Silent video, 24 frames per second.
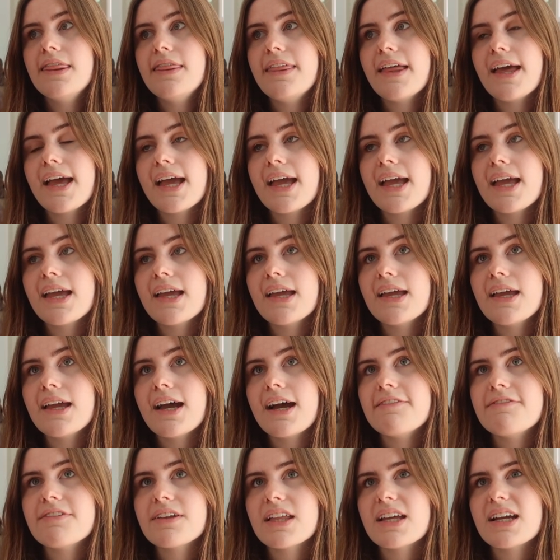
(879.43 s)
they,
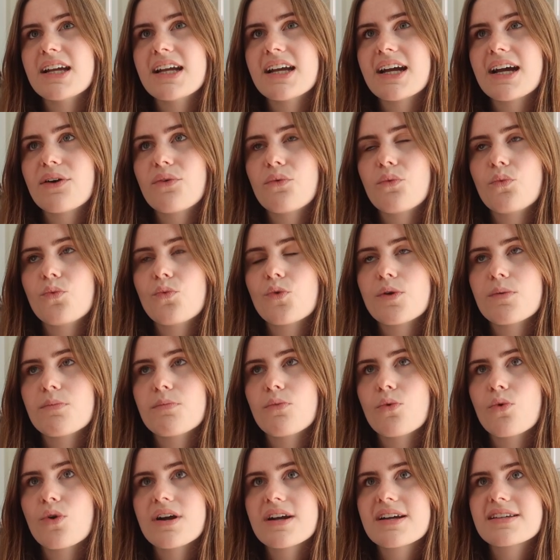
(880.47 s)
I feel like, were
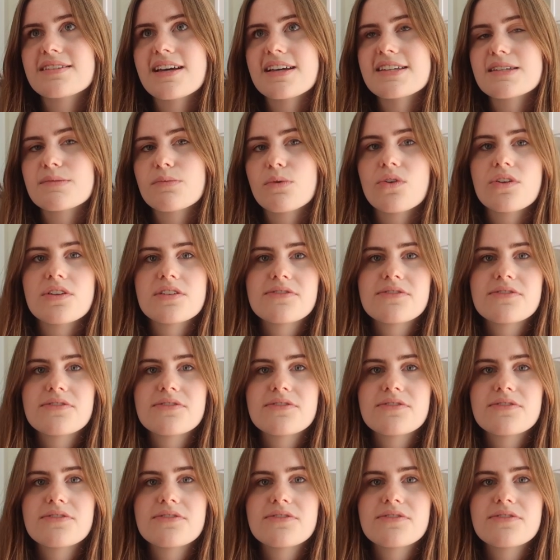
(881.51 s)
more accessible